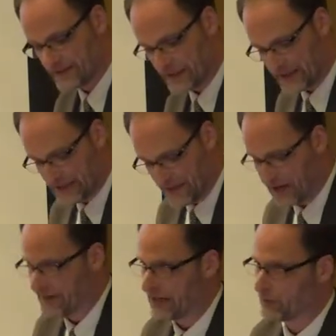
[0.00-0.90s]
During the
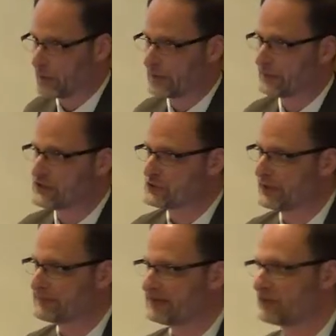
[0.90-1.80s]
Mau Mau War, which
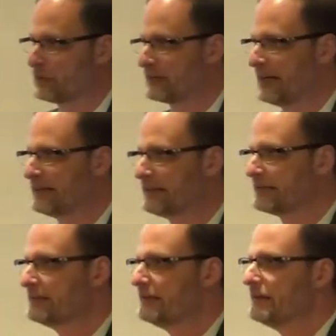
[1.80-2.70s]
gripped central
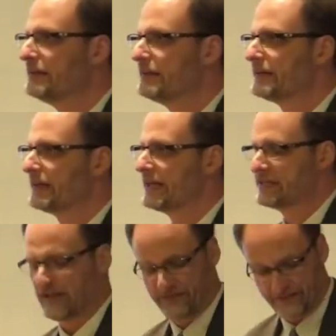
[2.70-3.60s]
Kenya in the
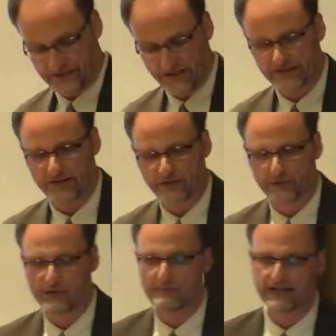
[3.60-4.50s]
1950s,
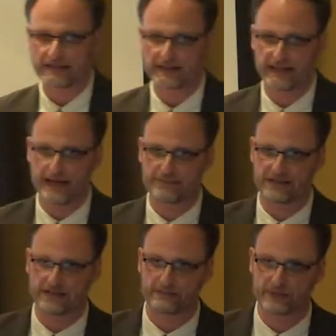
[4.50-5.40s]
Kikuyu men
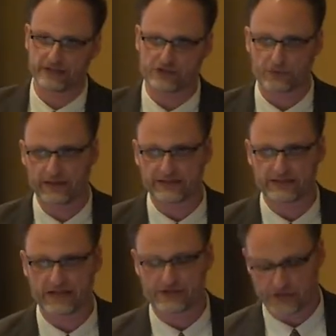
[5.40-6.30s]
kept in British-run
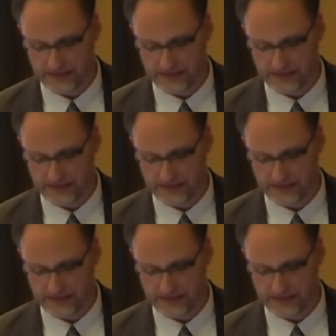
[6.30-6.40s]
detention